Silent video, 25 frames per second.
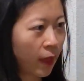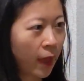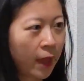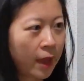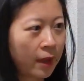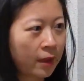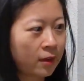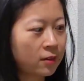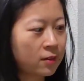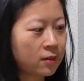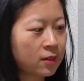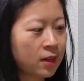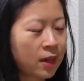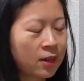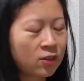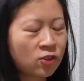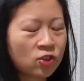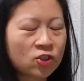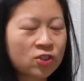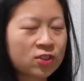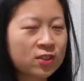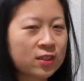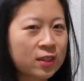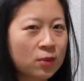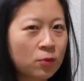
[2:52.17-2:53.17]
And it
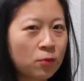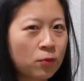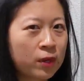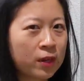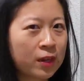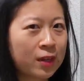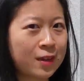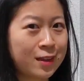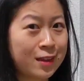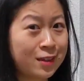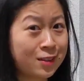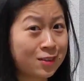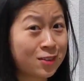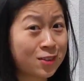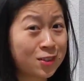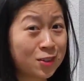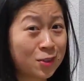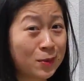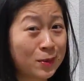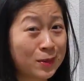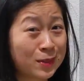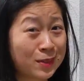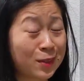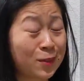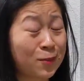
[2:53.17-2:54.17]
just, when it hits
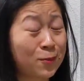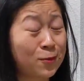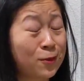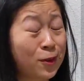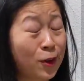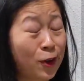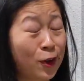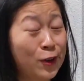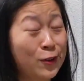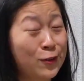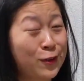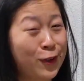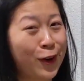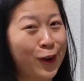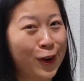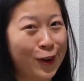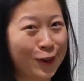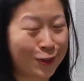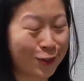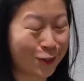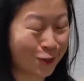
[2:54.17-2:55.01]
you, it's like very